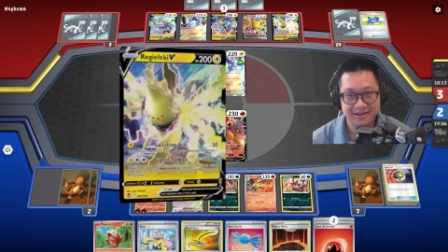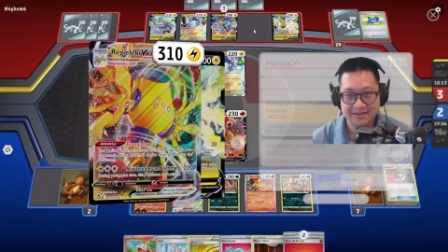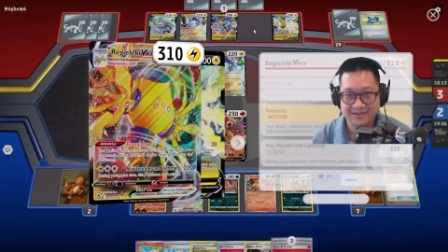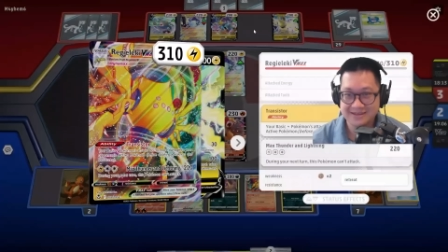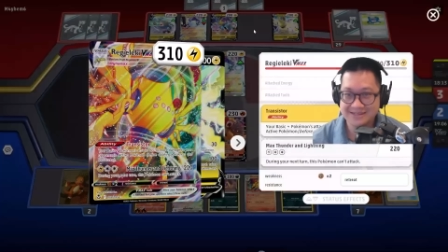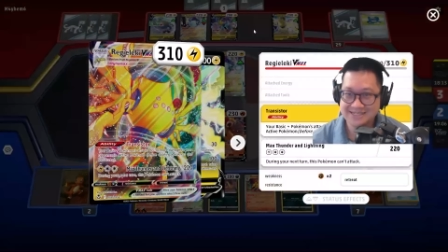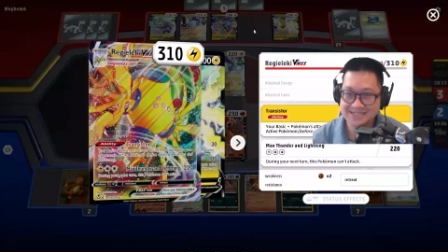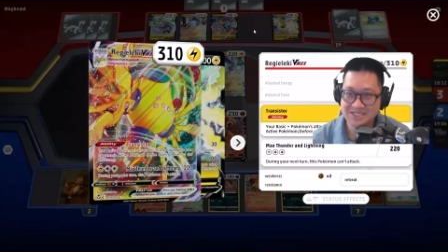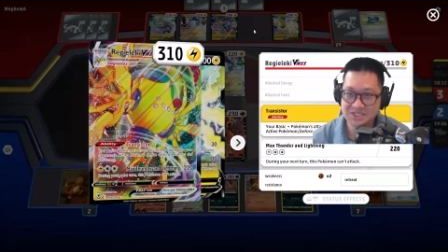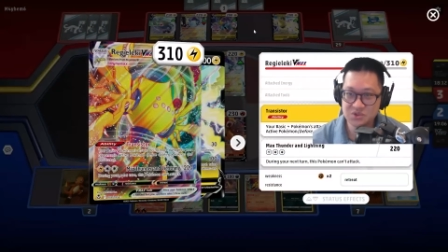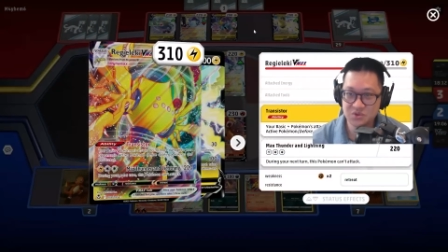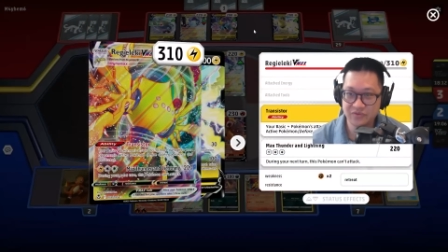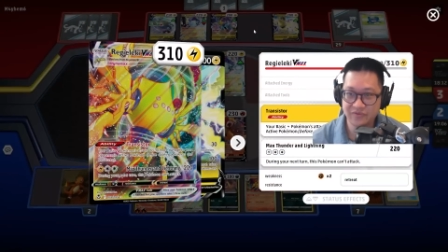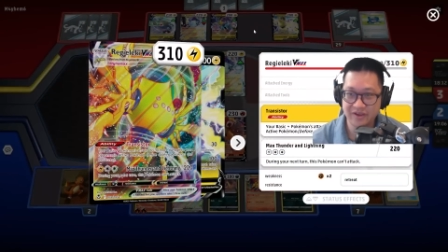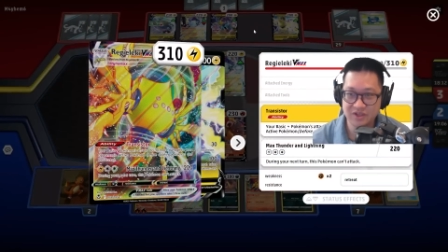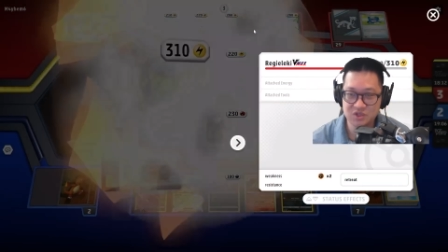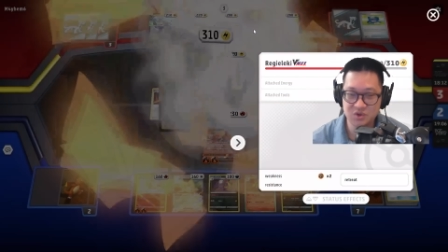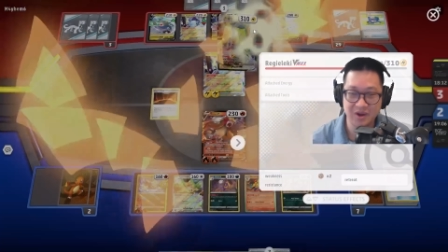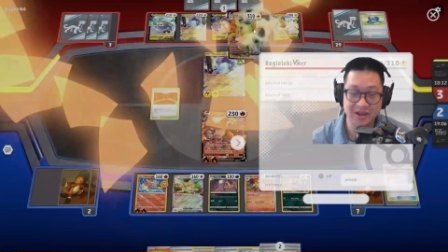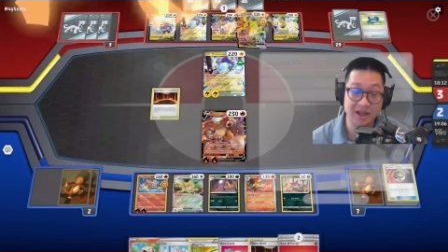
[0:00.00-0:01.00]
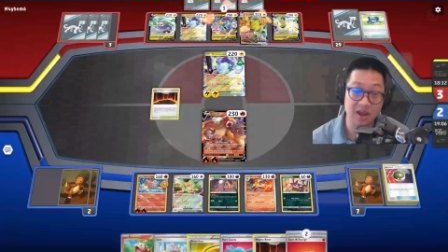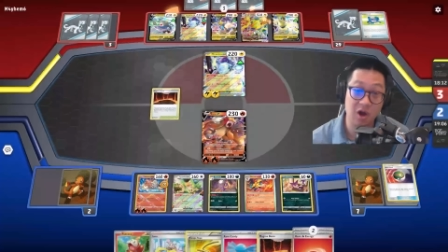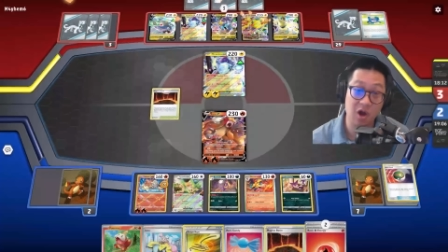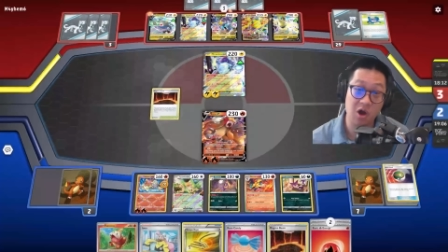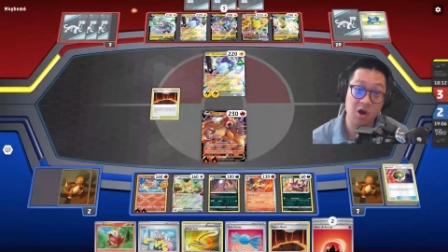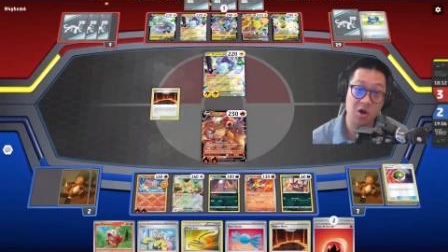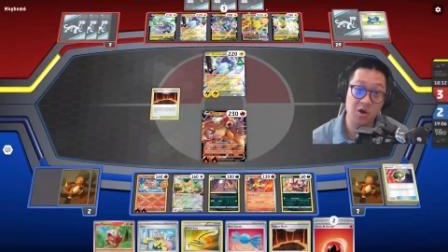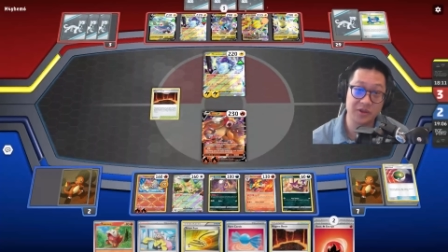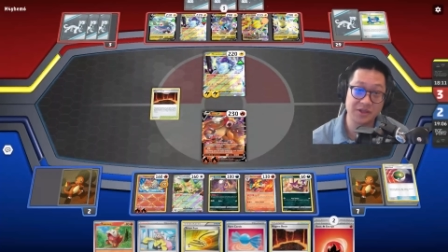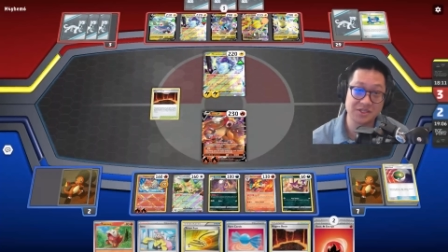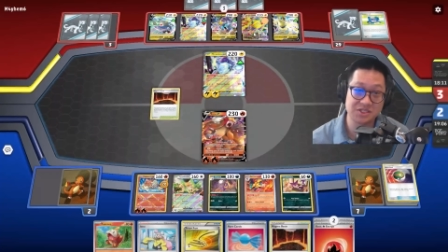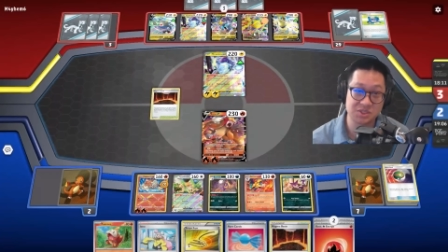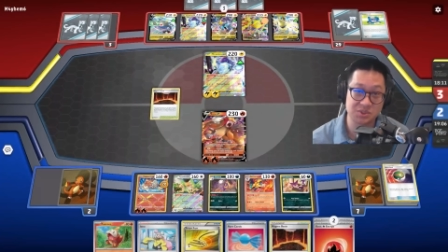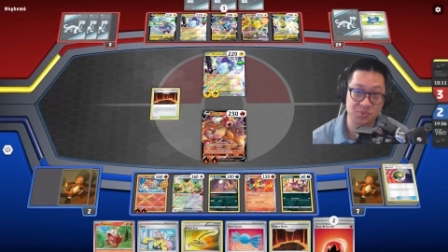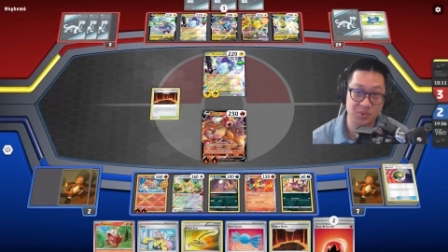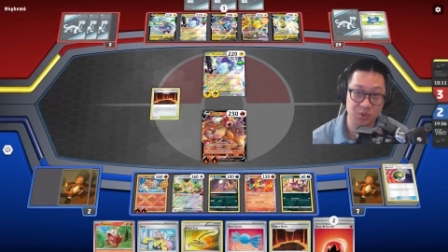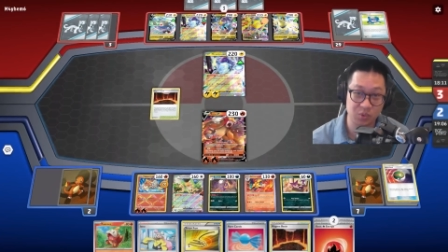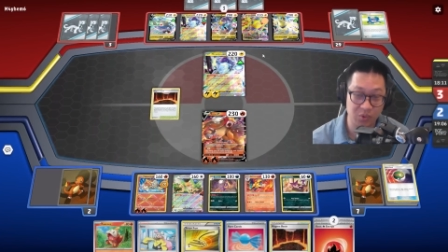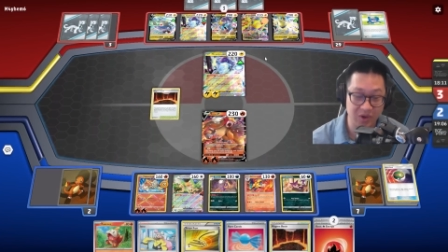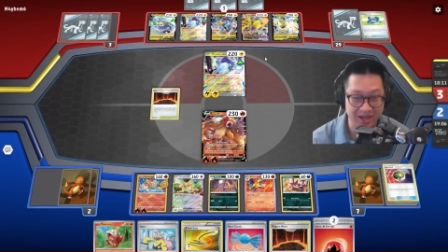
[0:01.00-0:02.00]
This Is 280? Oh, this has
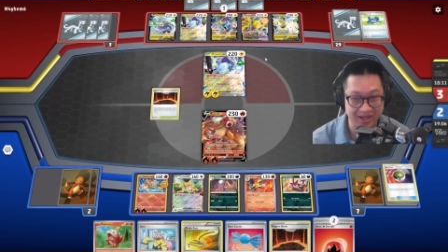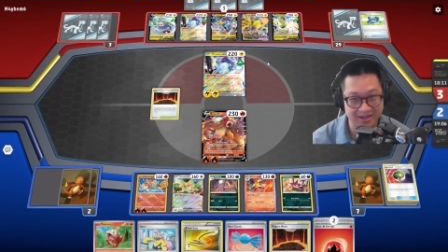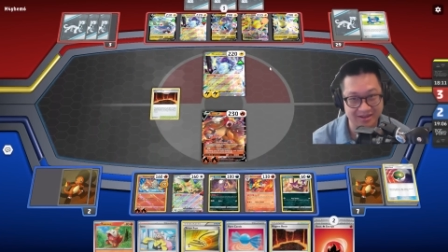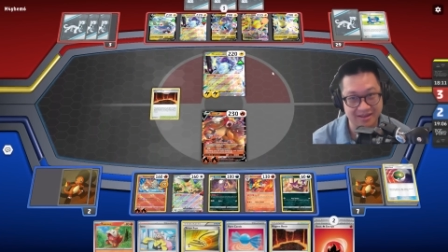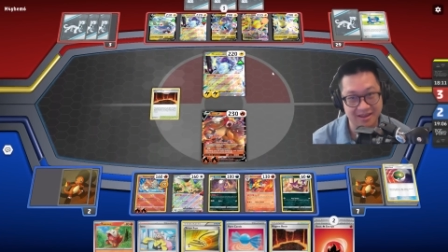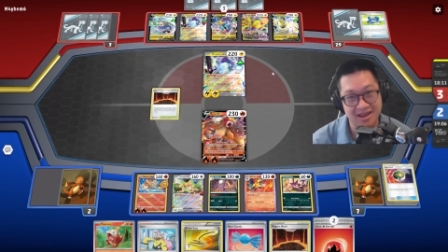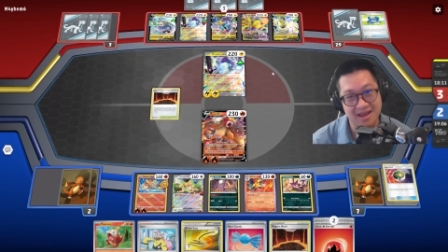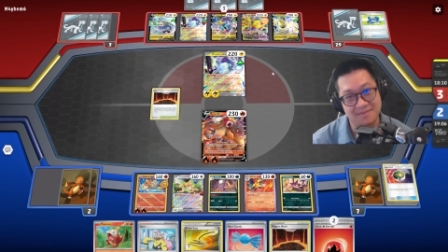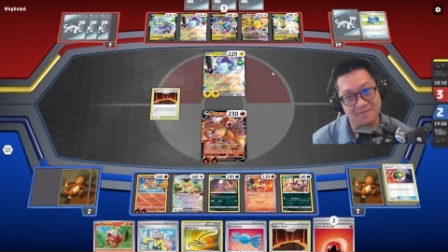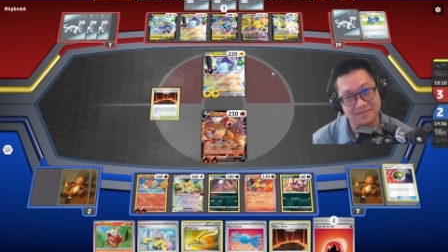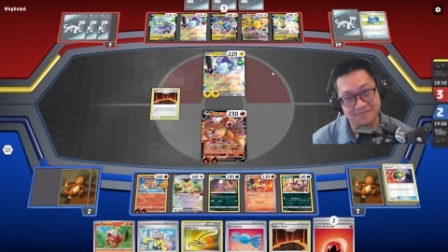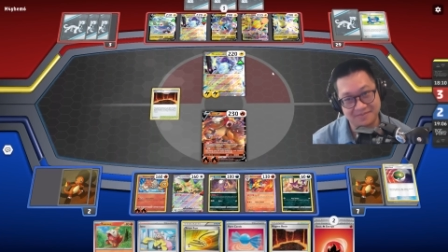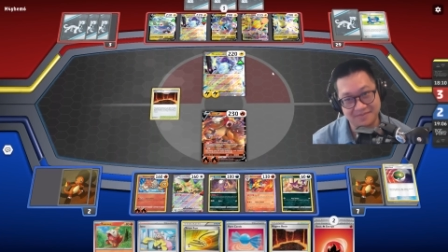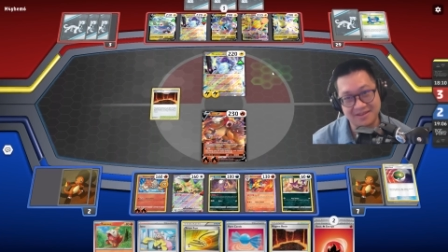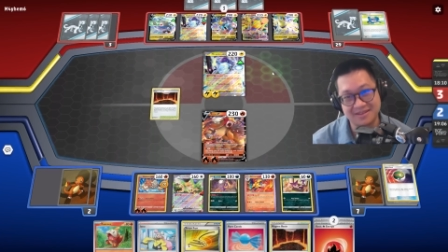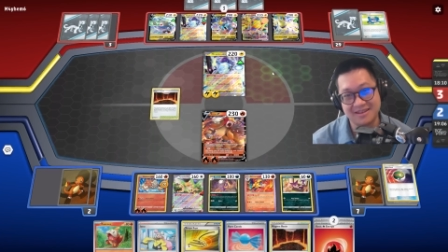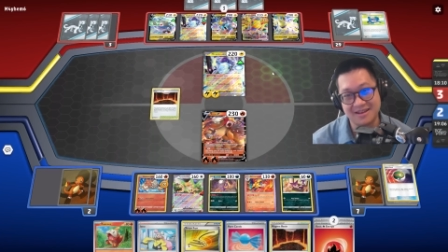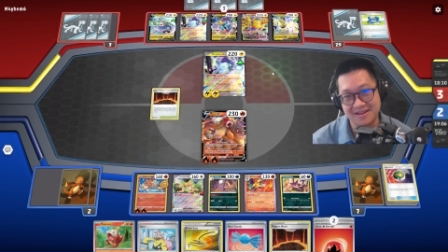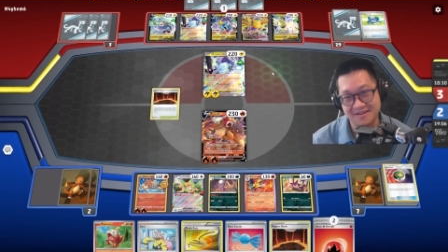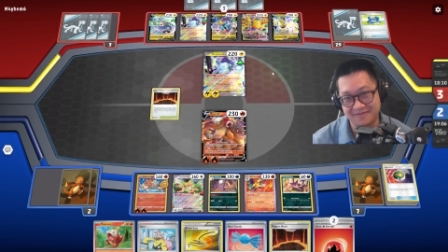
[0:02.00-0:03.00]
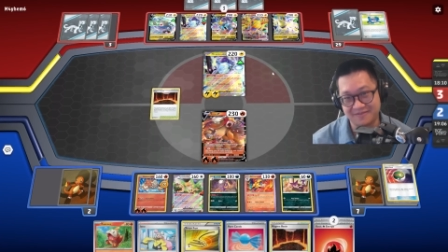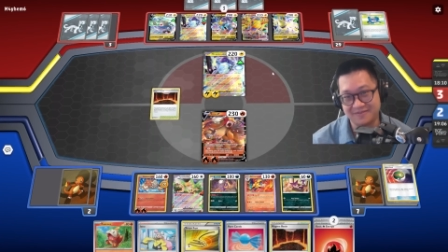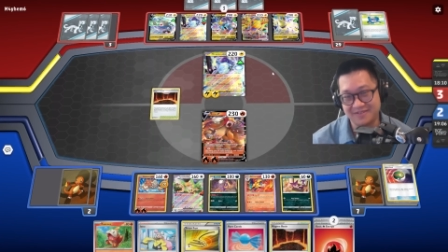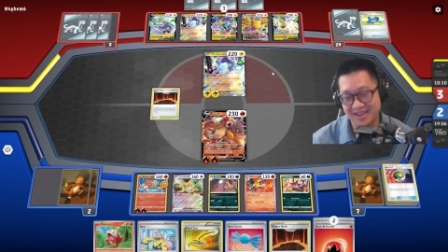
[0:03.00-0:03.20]
been weakened up enough.